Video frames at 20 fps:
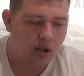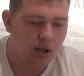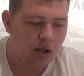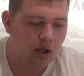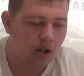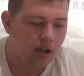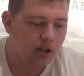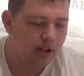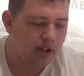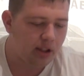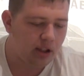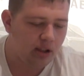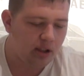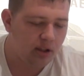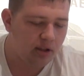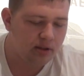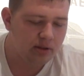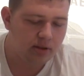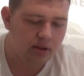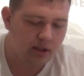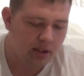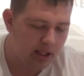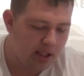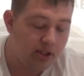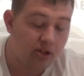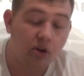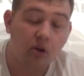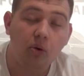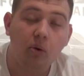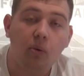All in all, it's
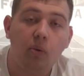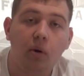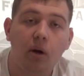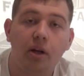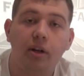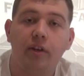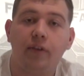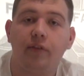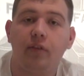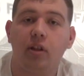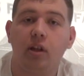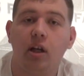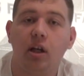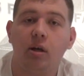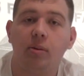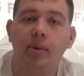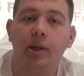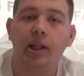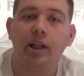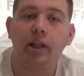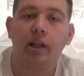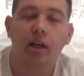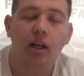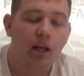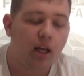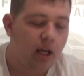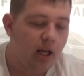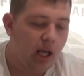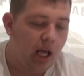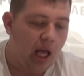a wonderful helmet.
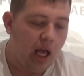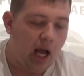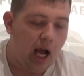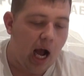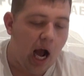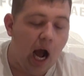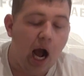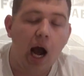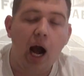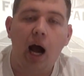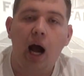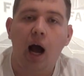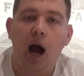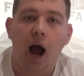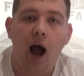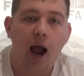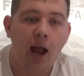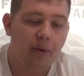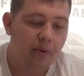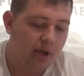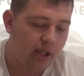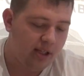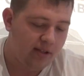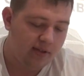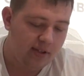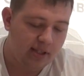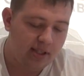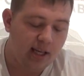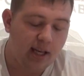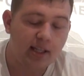I would have to
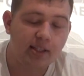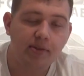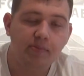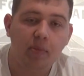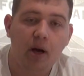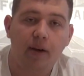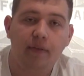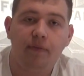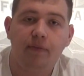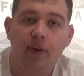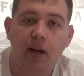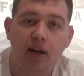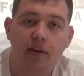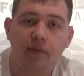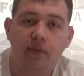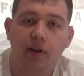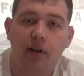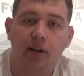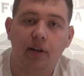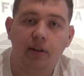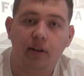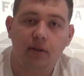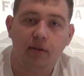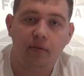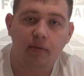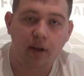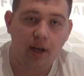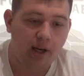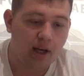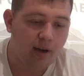say it's my favorite
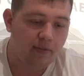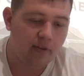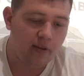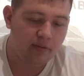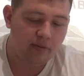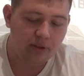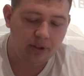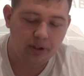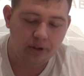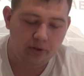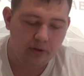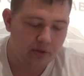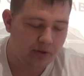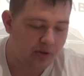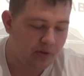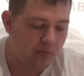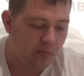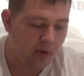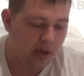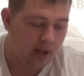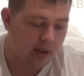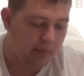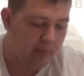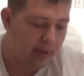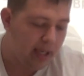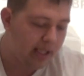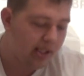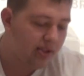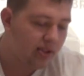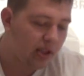that I've ever used, one of the
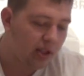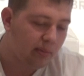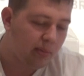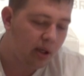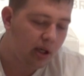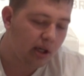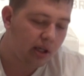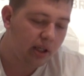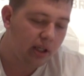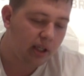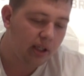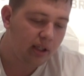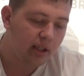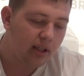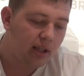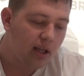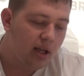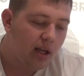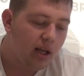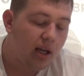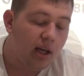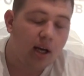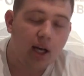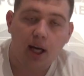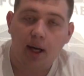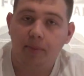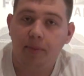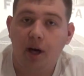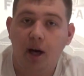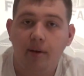best on the market.
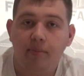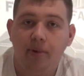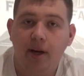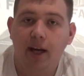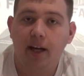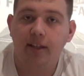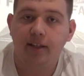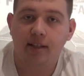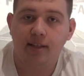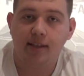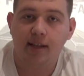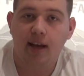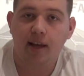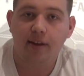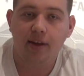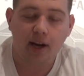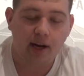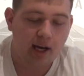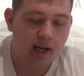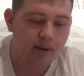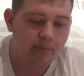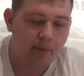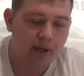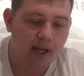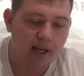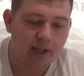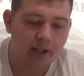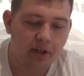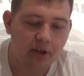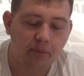I'm not paid to say that I
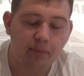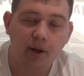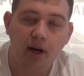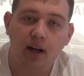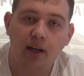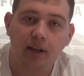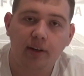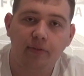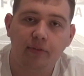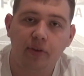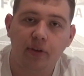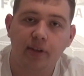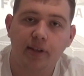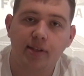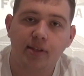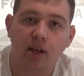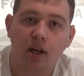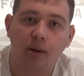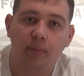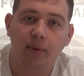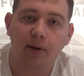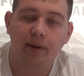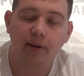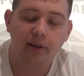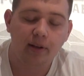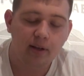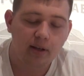paid out of pocket for this helmet.